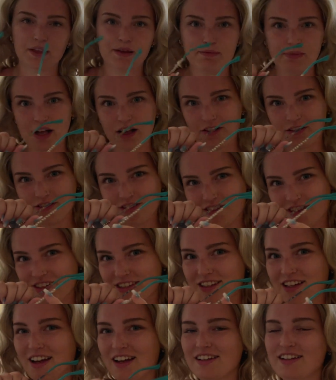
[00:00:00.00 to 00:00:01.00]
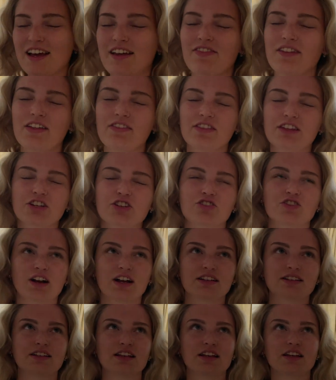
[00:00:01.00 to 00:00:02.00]
pearls on the side. And then this
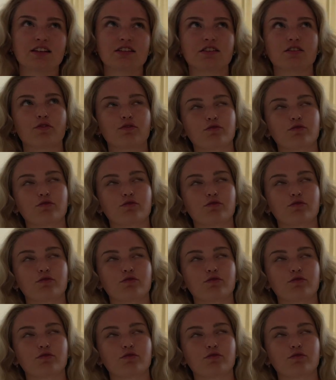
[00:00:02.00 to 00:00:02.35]
dress is